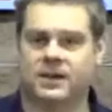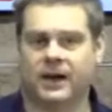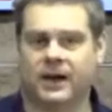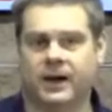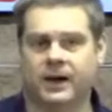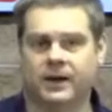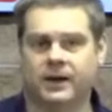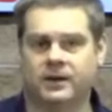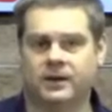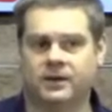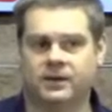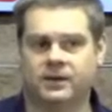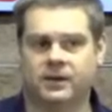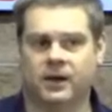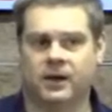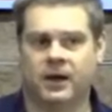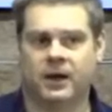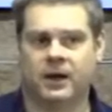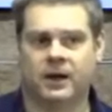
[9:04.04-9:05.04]
the
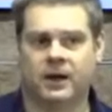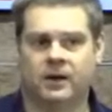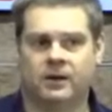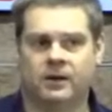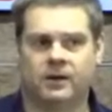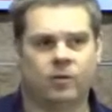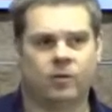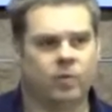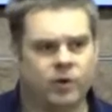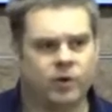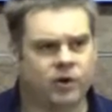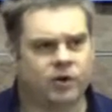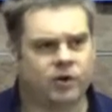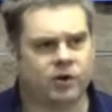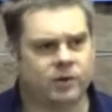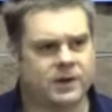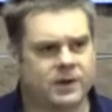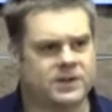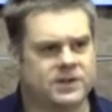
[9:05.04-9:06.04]
Danites. He said, what are you
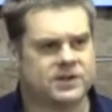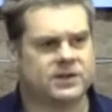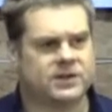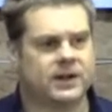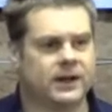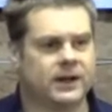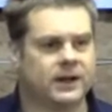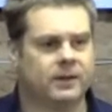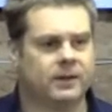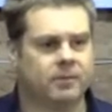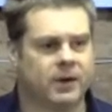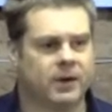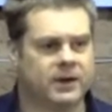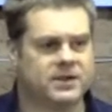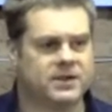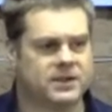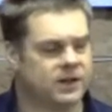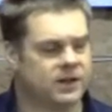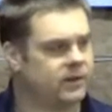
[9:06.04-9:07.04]
doing stealing
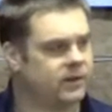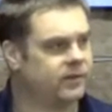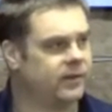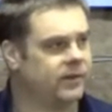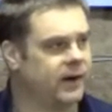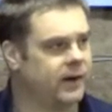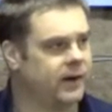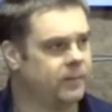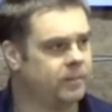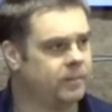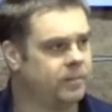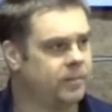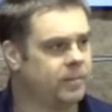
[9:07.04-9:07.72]
my silver?